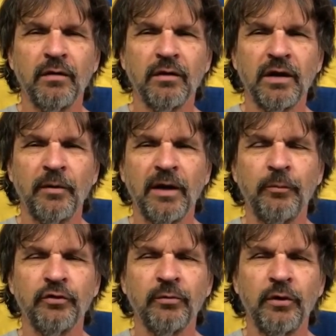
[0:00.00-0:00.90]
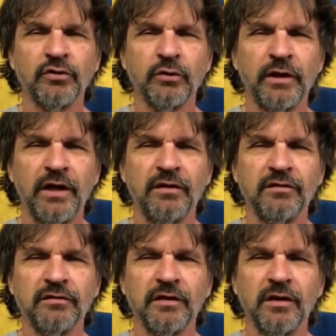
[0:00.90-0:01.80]
coming up with the most
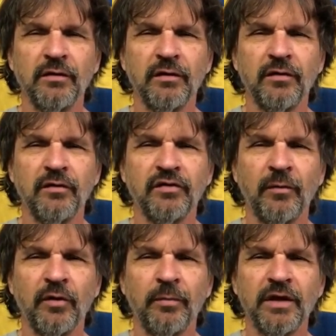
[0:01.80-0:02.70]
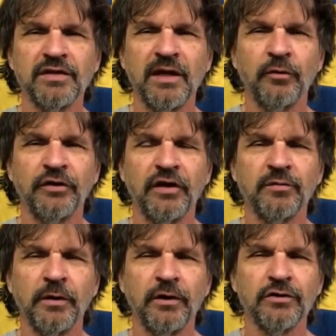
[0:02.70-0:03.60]
creative and some of the best table tennis
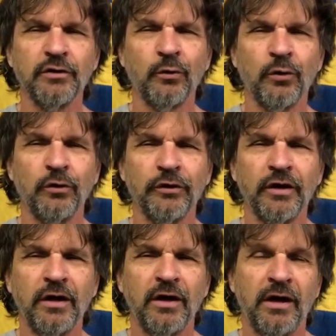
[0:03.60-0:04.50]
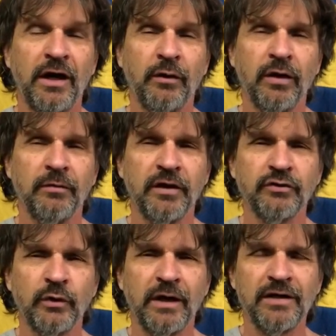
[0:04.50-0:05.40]
players in the world. Anyway, that's
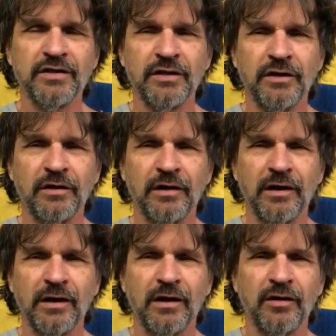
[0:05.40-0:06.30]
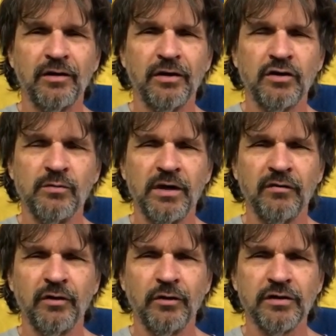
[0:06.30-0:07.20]
the way I see it. And you may have
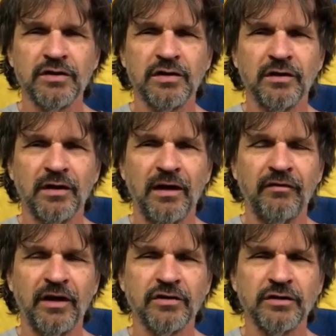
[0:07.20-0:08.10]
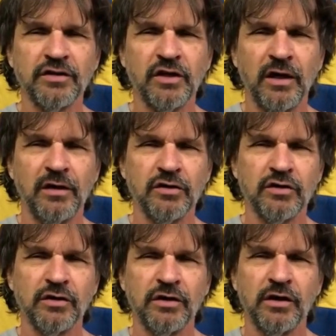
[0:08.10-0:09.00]
noticed I've actually
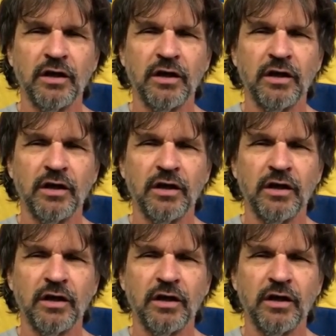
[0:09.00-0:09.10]
changed the